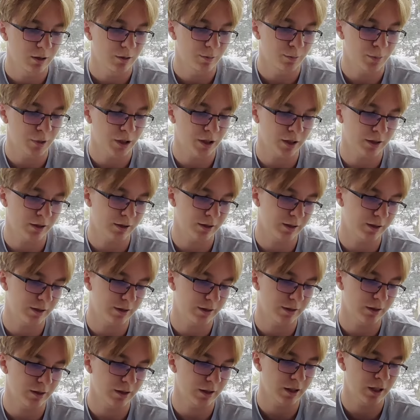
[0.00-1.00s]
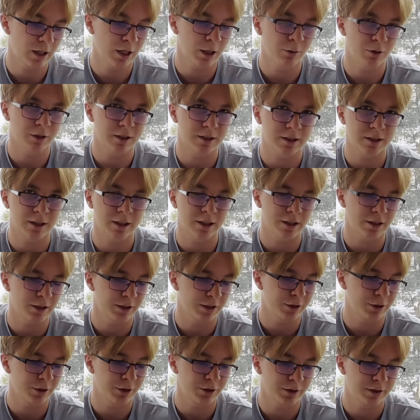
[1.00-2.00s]
But I would say
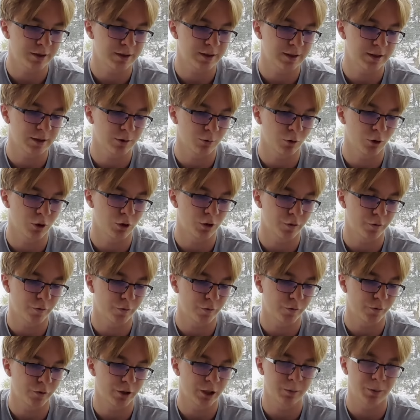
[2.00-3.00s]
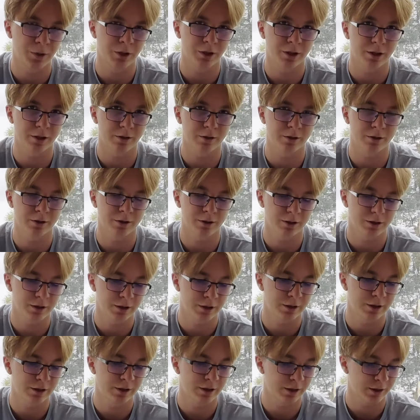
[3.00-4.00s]
it's worth keeping
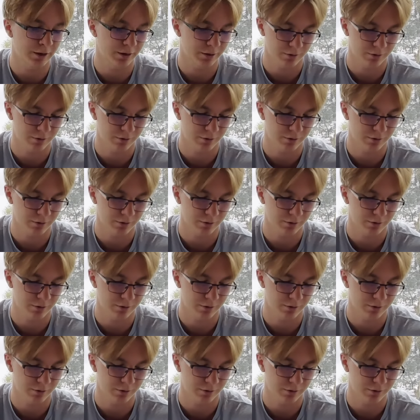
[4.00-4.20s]
in the deck.